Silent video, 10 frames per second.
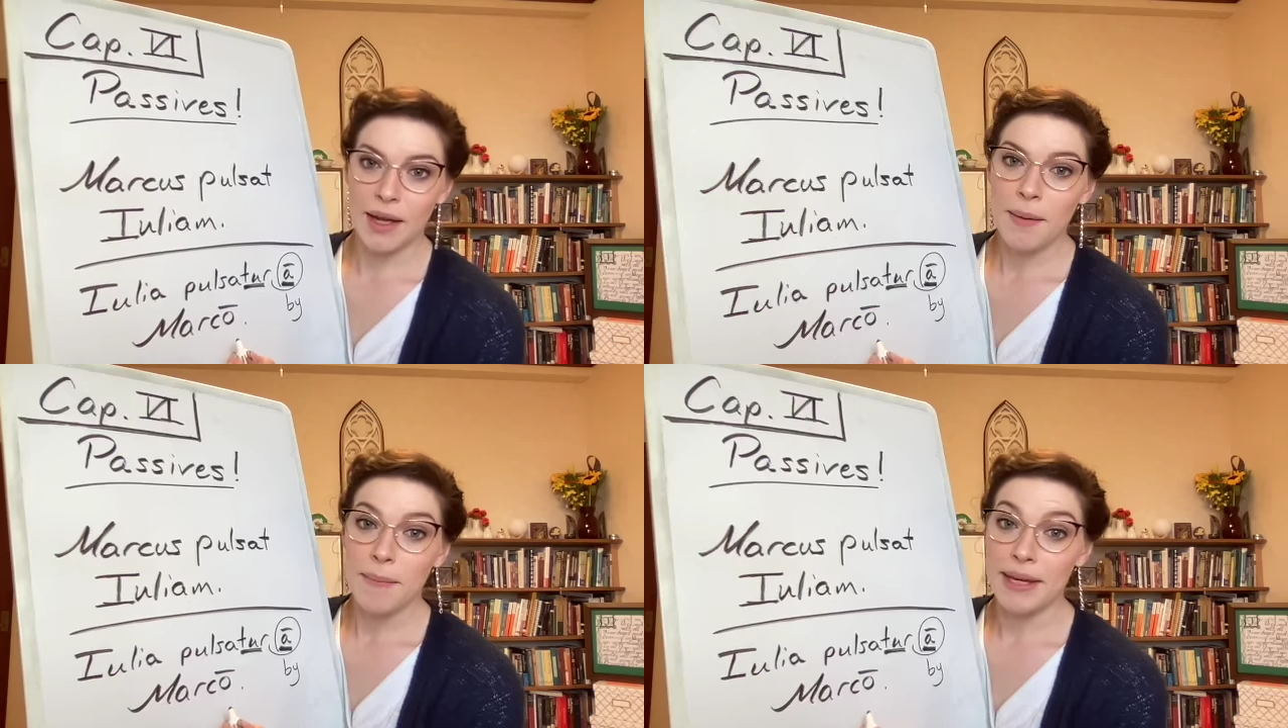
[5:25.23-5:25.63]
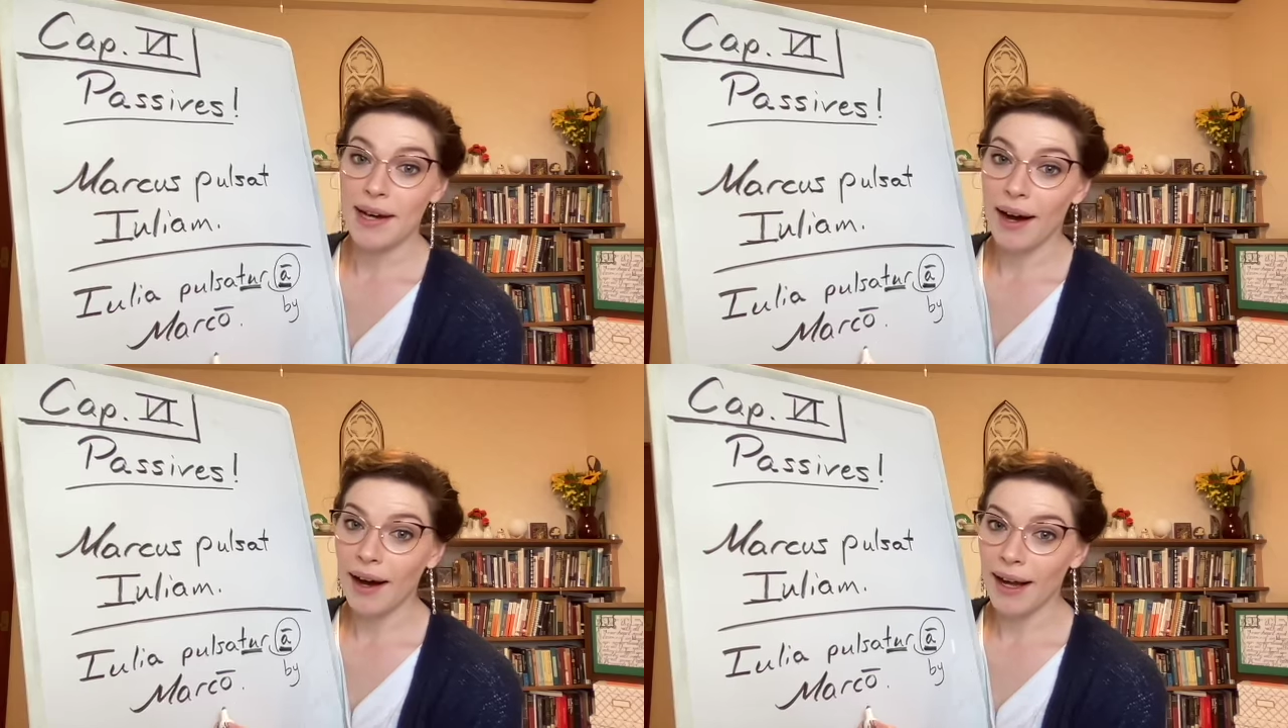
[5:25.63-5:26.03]

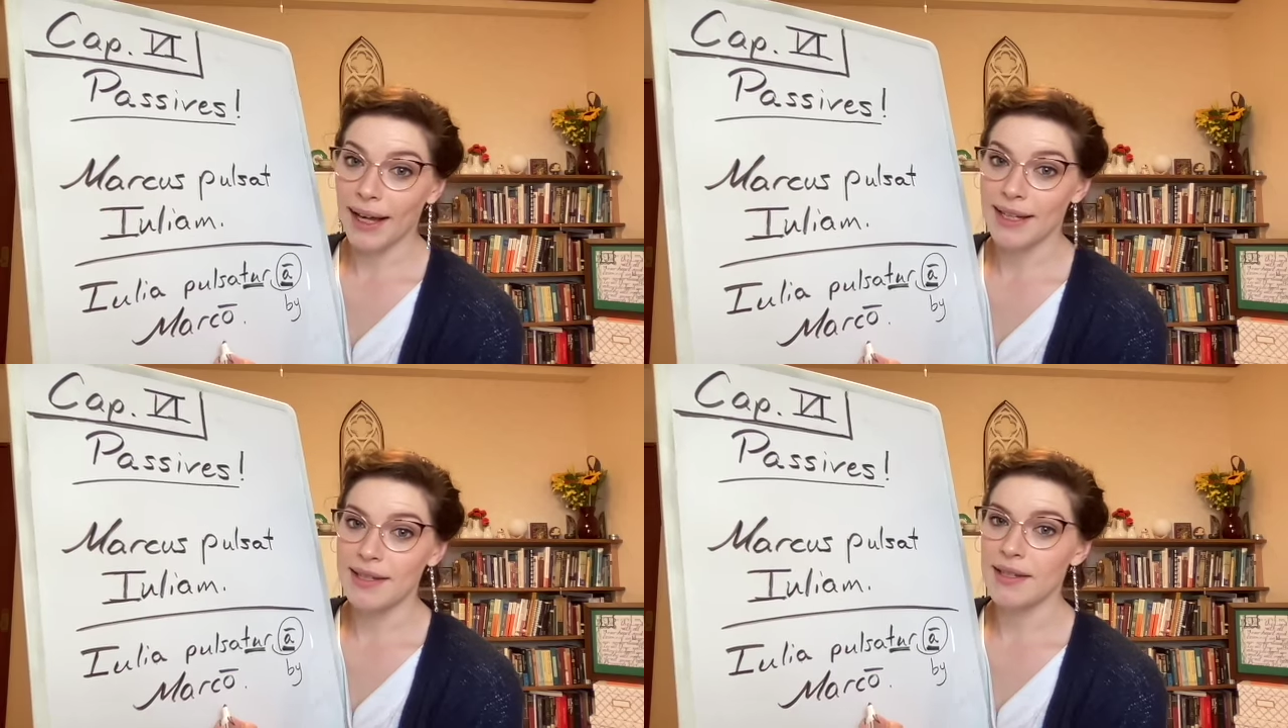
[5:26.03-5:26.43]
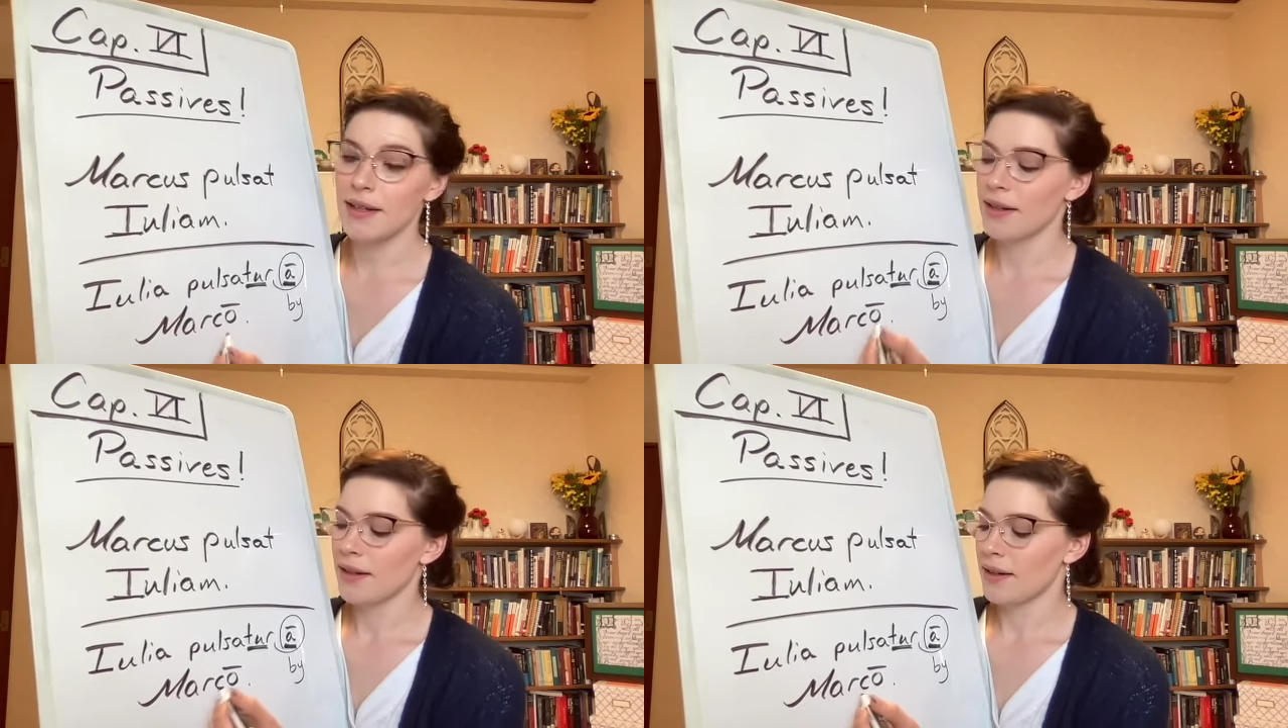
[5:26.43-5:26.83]
because
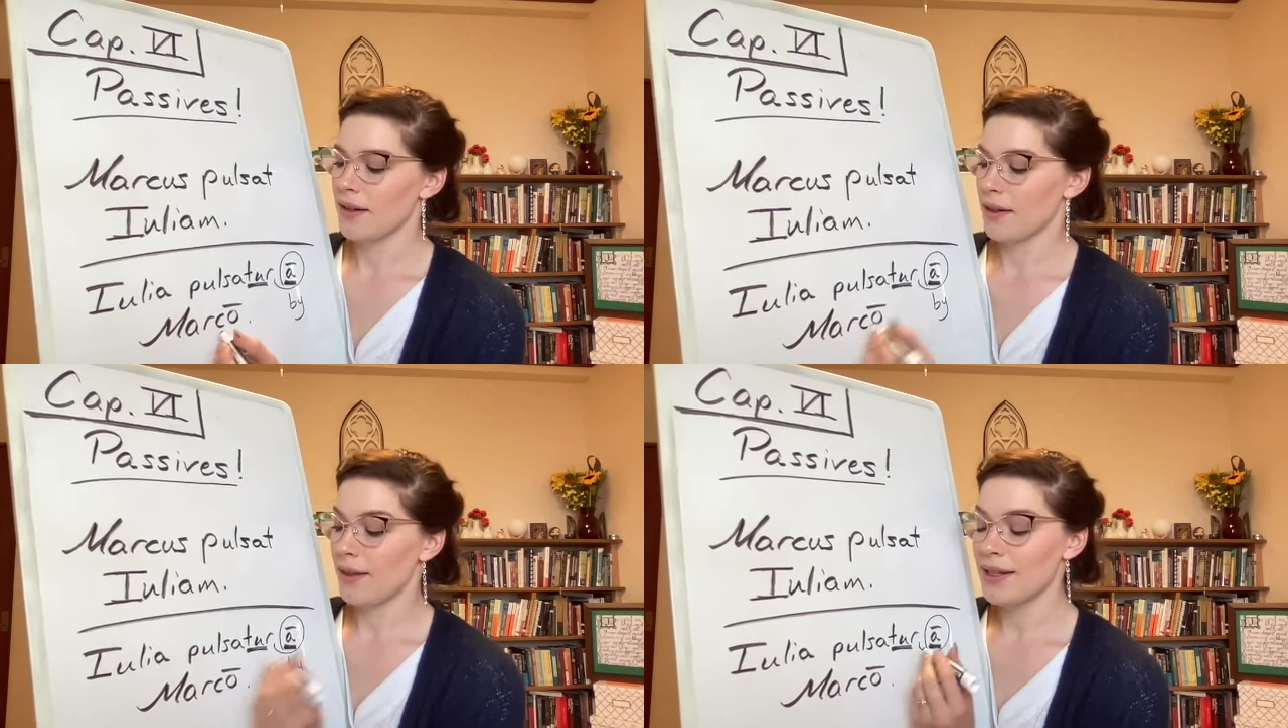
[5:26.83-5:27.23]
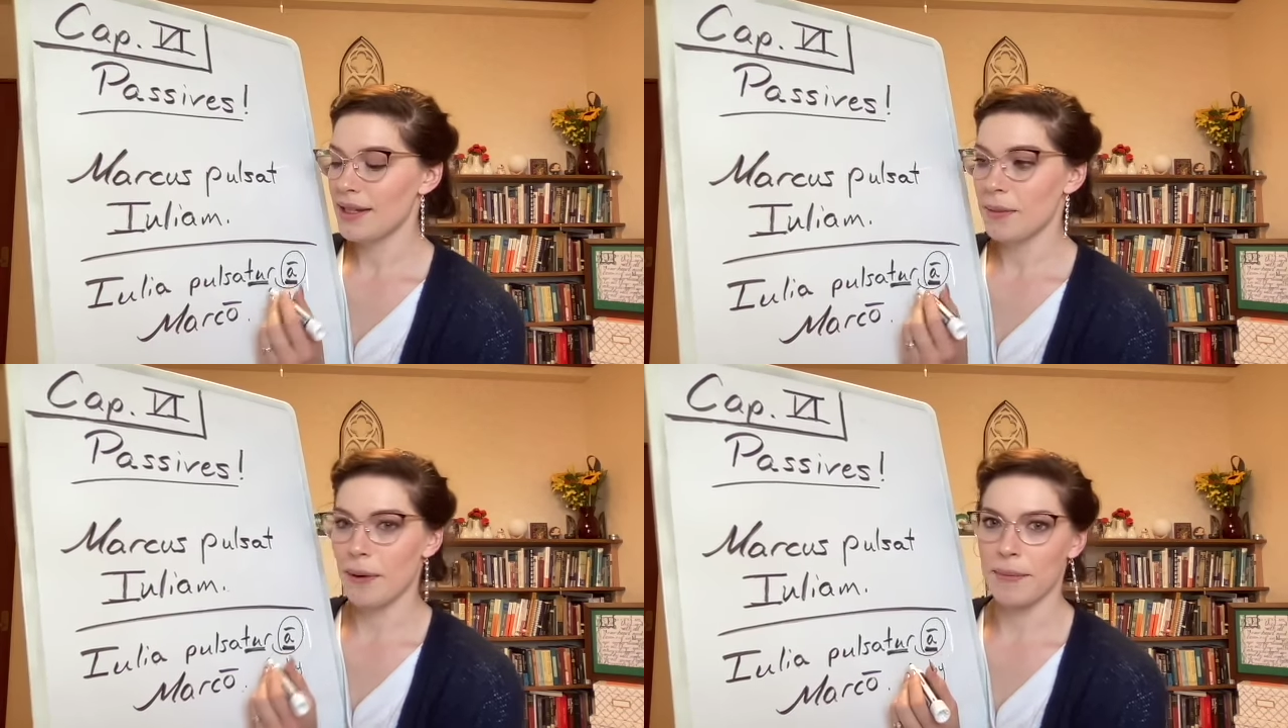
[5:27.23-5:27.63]
this is
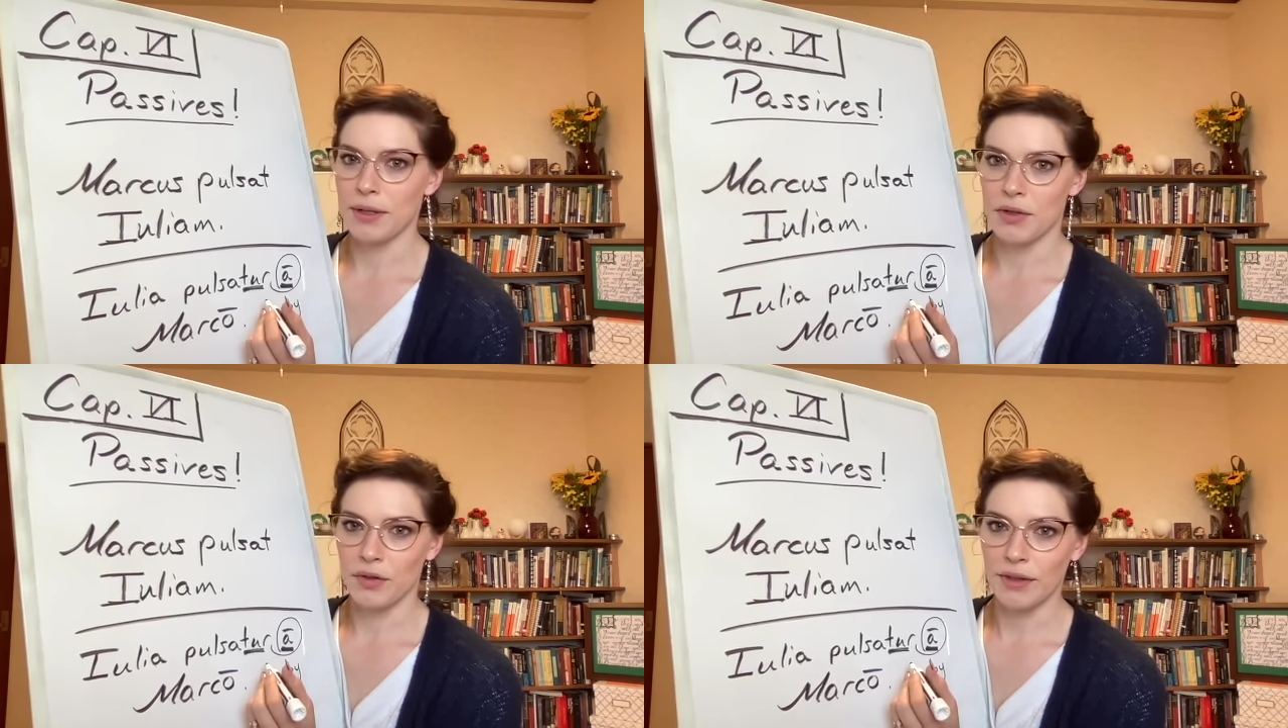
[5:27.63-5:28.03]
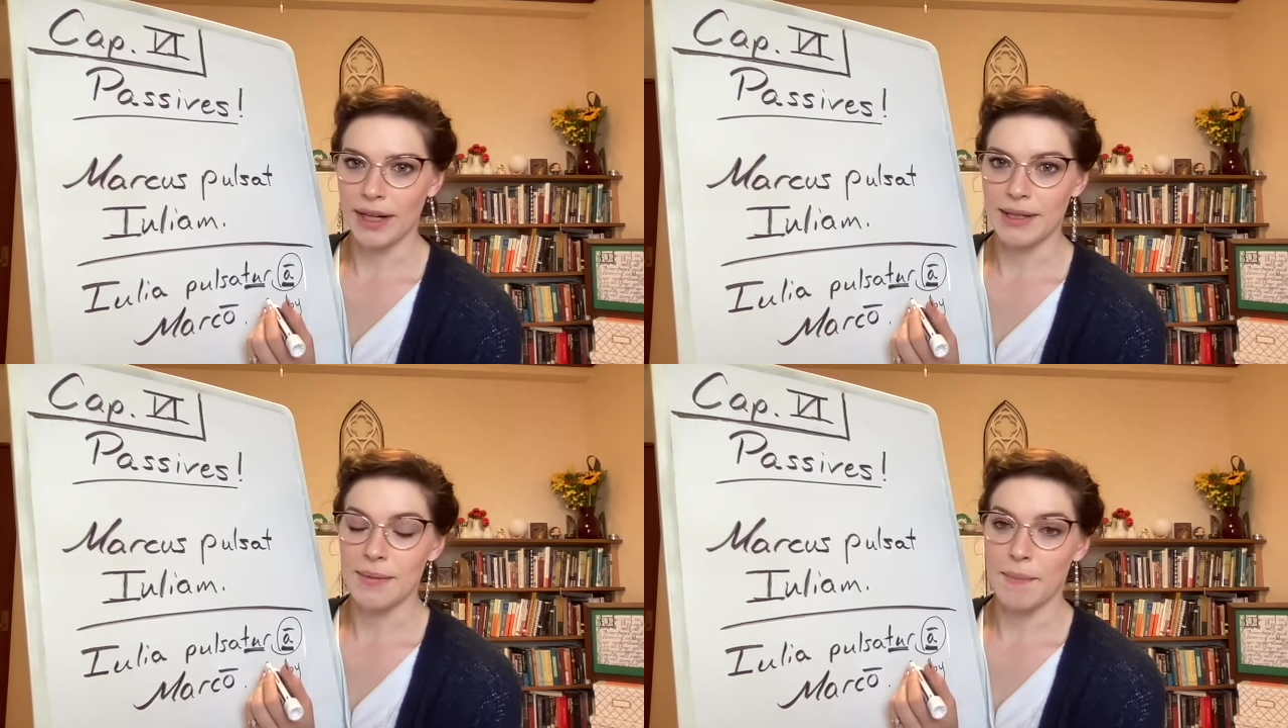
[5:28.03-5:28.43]
a prepositional
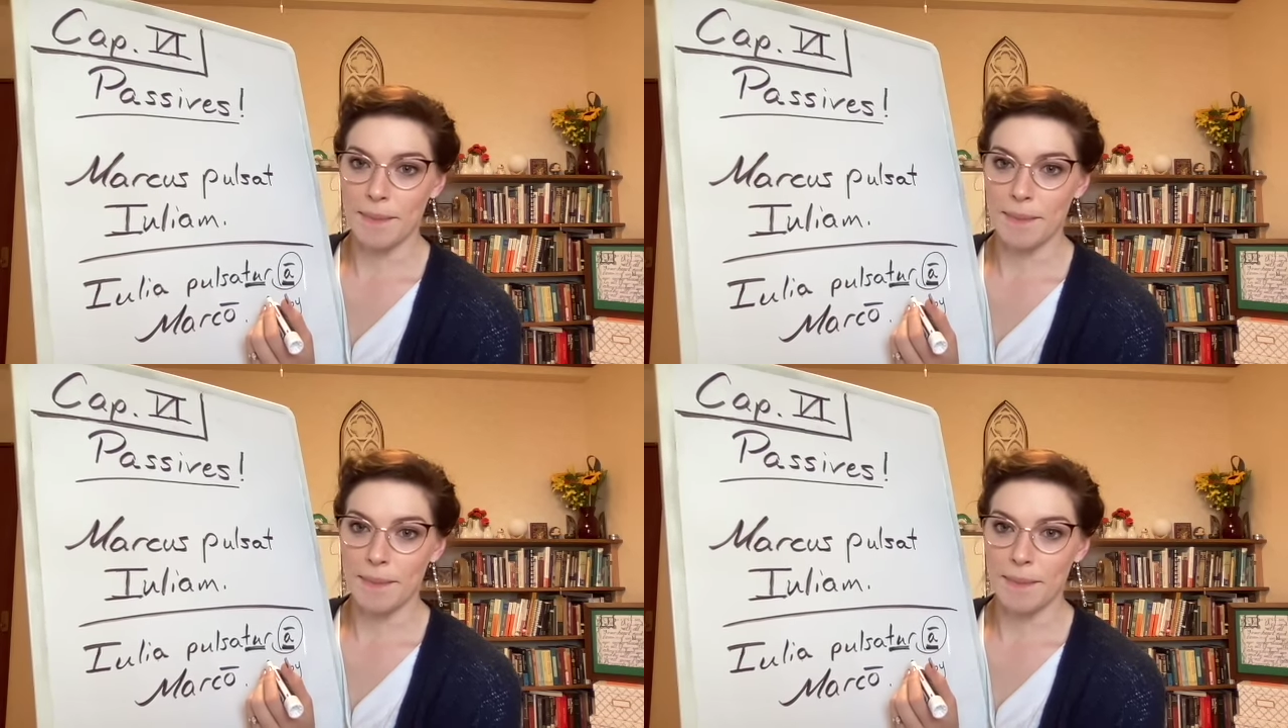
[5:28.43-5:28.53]
phrase.